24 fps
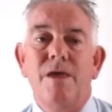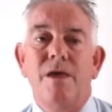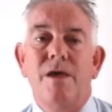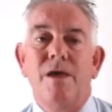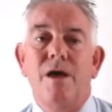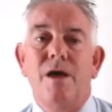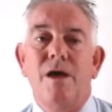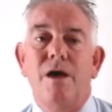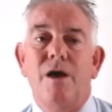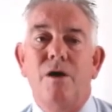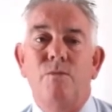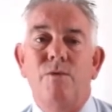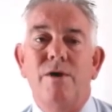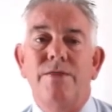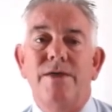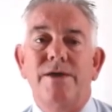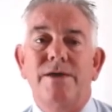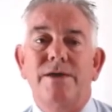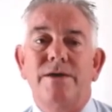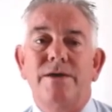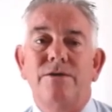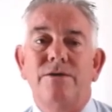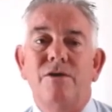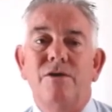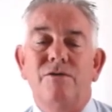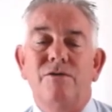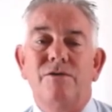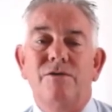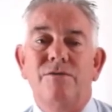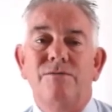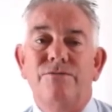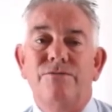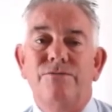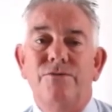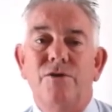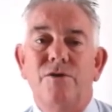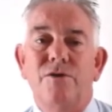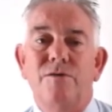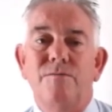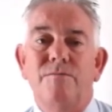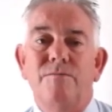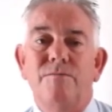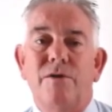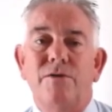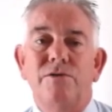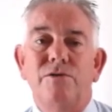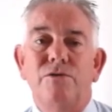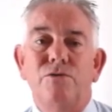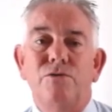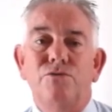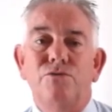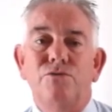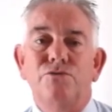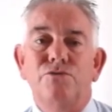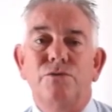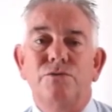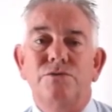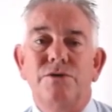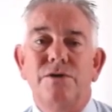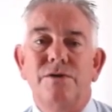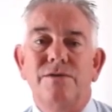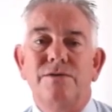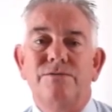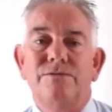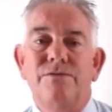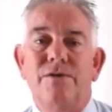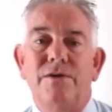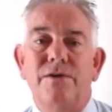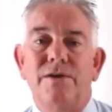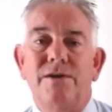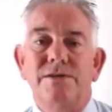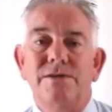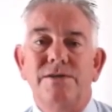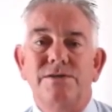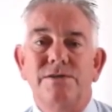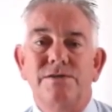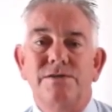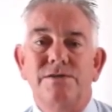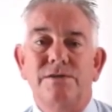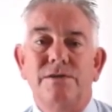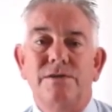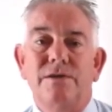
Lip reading: where they cannot confirm money laundering or terrorist financing.